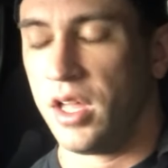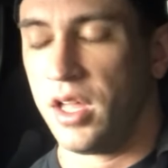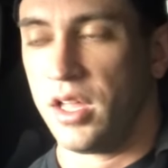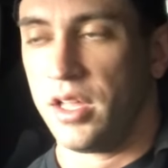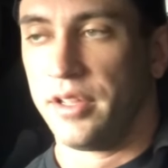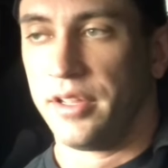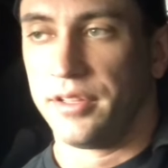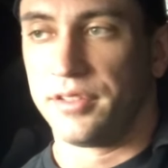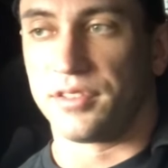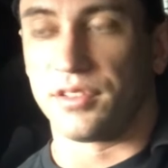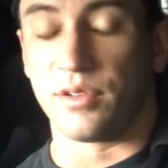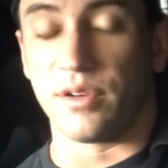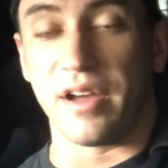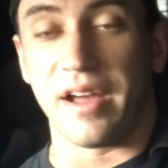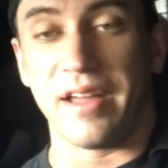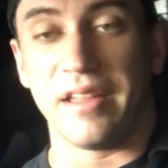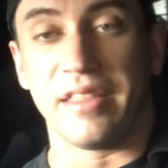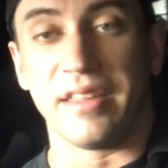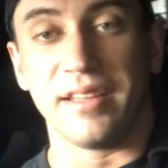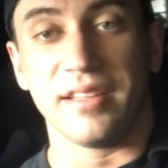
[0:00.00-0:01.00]
So
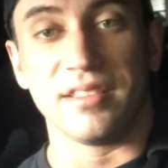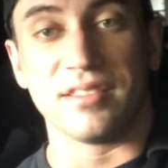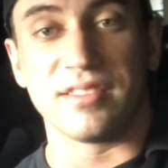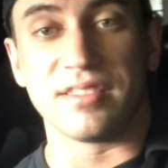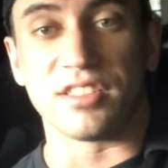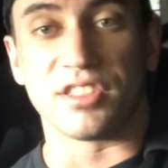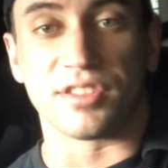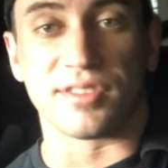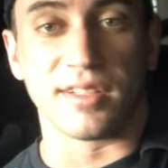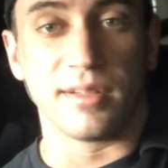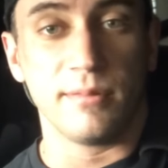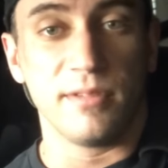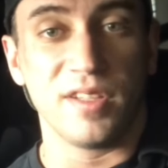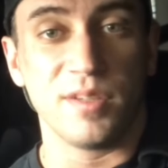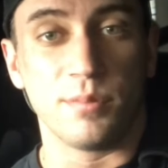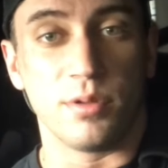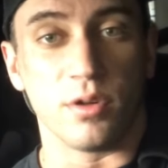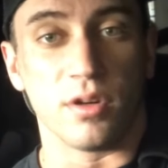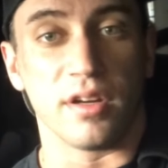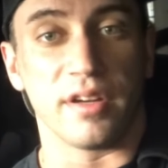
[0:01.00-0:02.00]
I think it's extremely
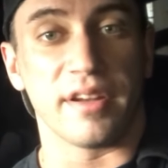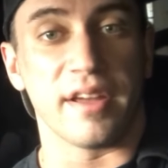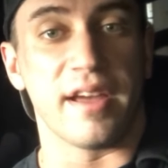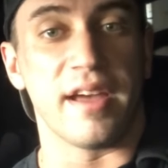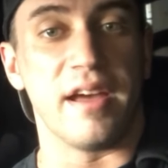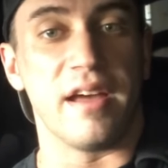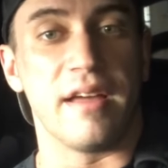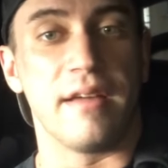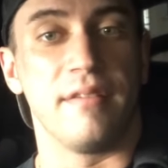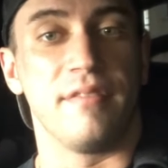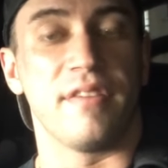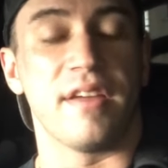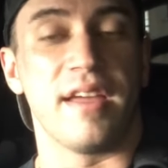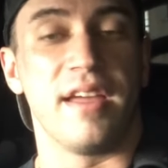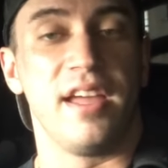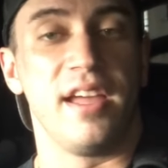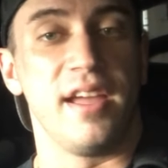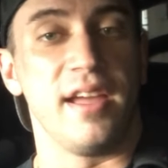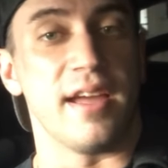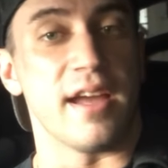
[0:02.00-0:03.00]
important to have
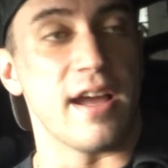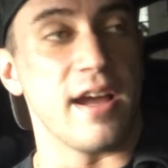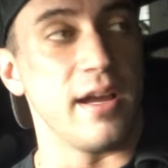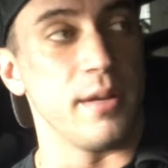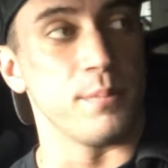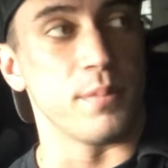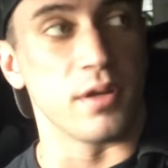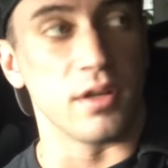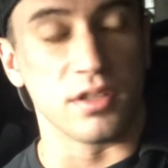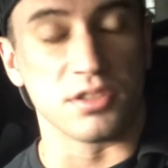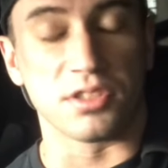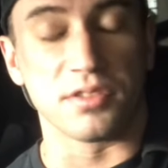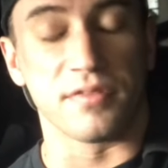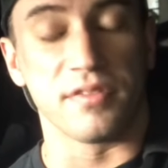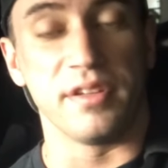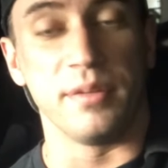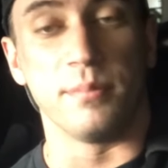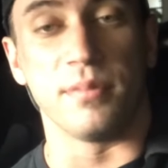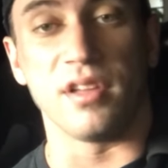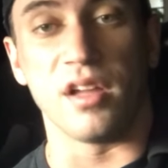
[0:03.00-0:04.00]
a
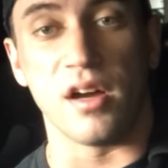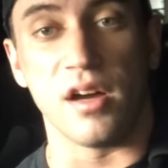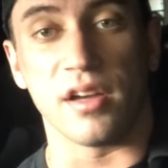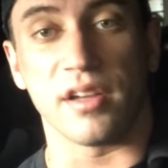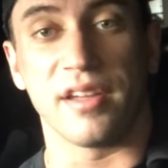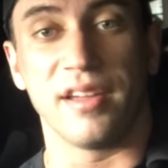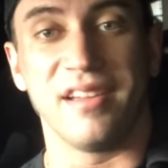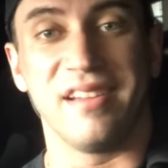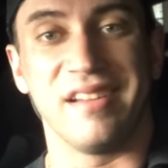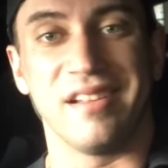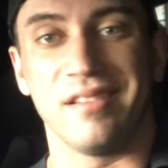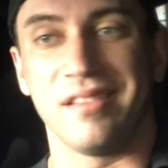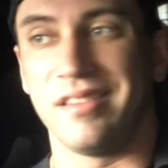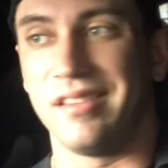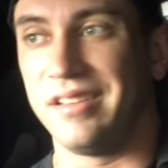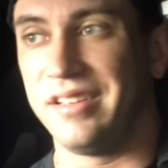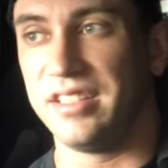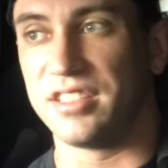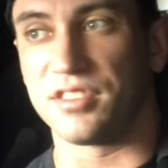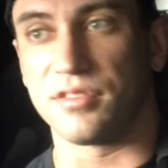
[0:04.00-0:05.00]
hypertrophy block at
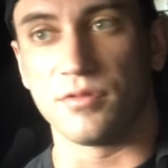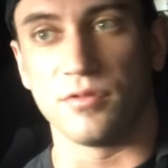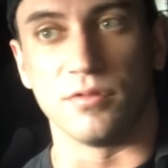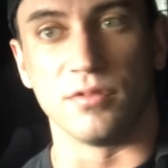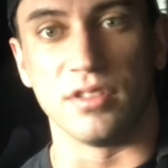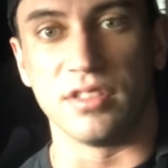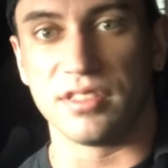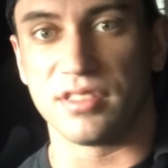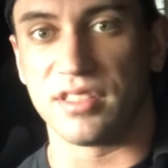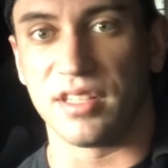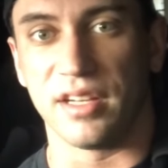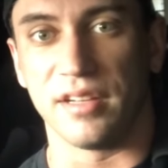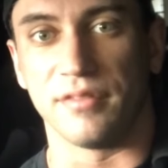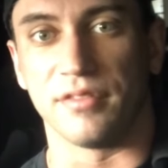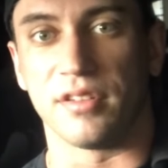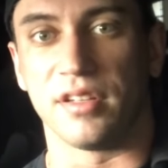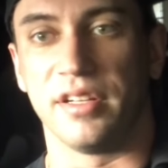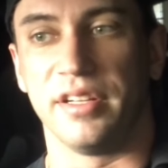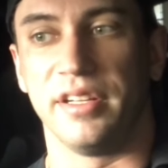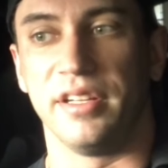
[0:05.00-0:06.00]
least once
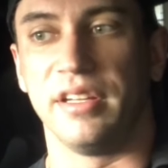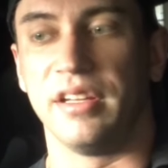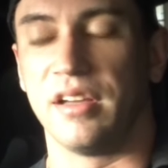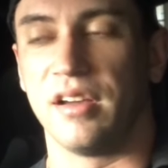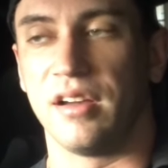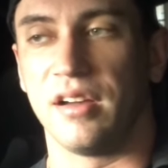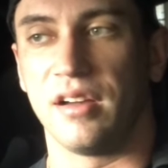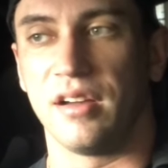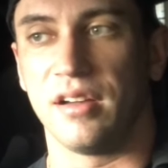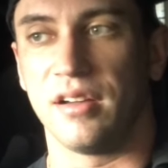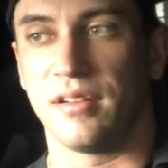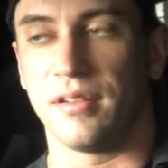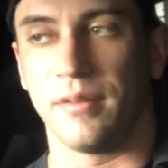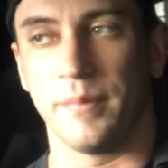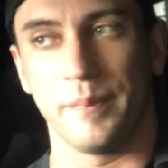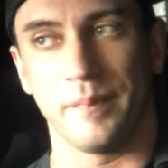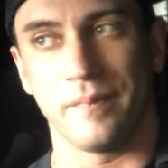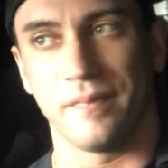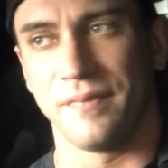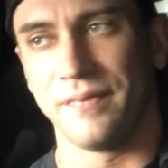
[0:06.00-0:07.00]
every,
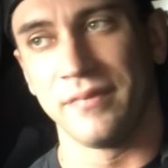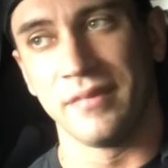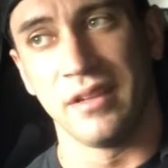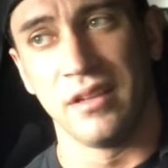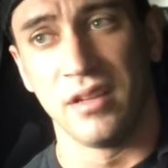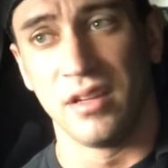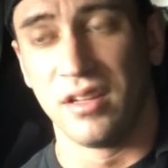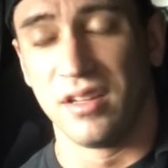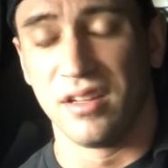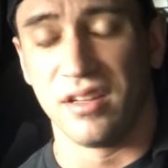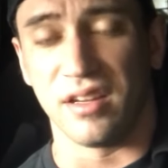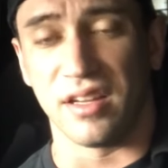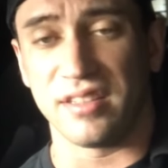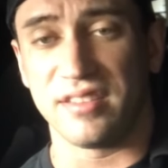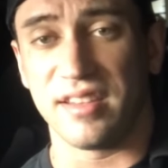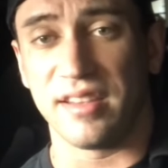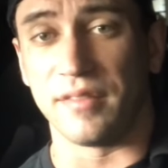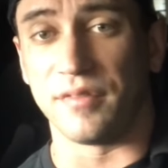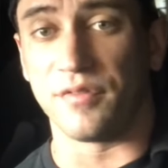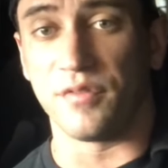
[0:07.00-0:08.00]
I'd
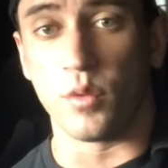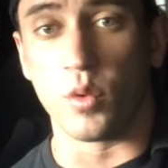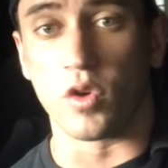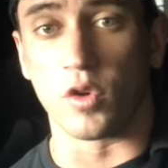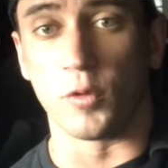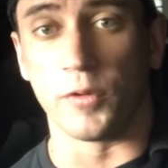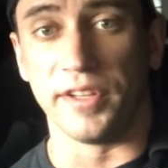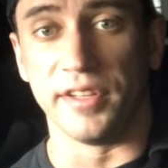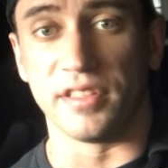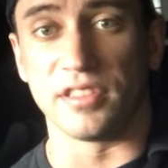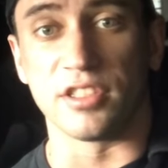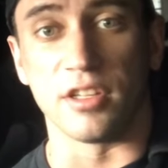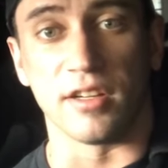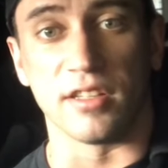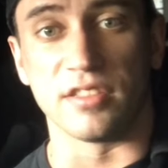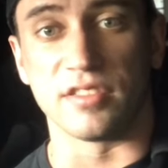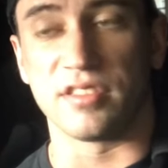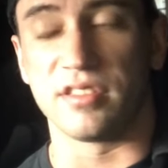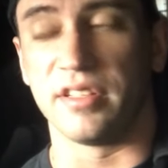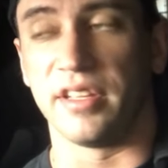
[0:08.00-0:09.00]
say 4 weeks,
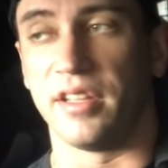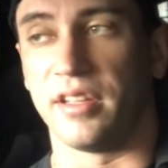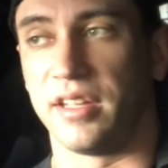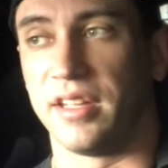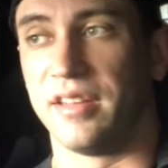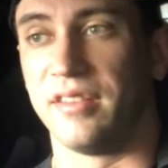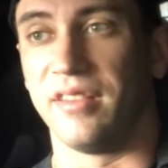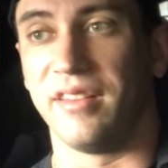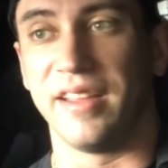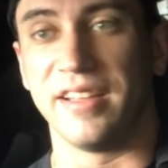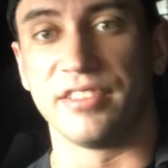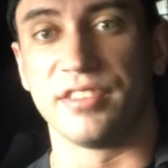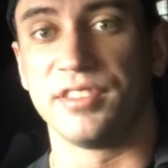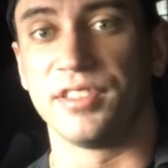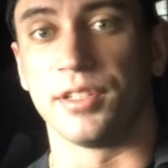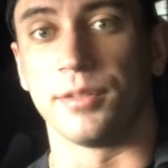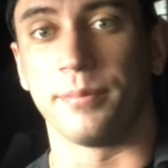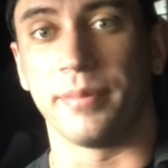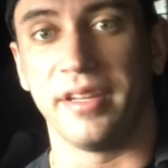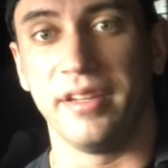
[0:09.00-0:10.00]
honestly, unless
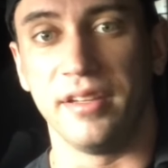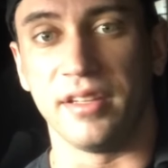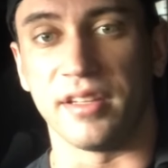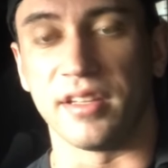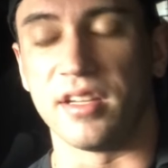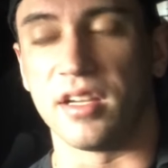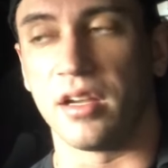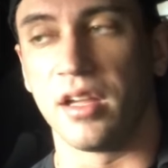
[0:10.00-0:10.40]
you're peaking.